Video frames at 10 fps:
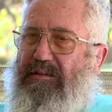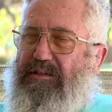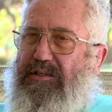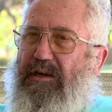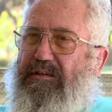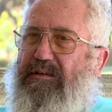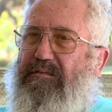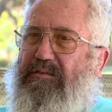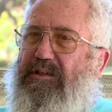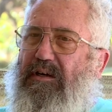the shelter
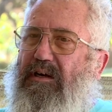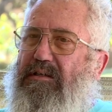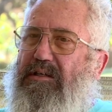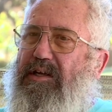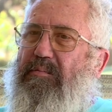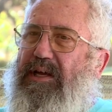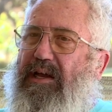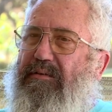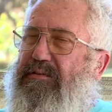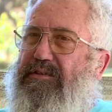would largely be
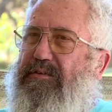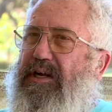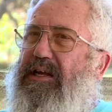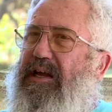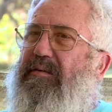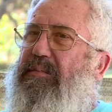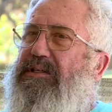out of the stray cat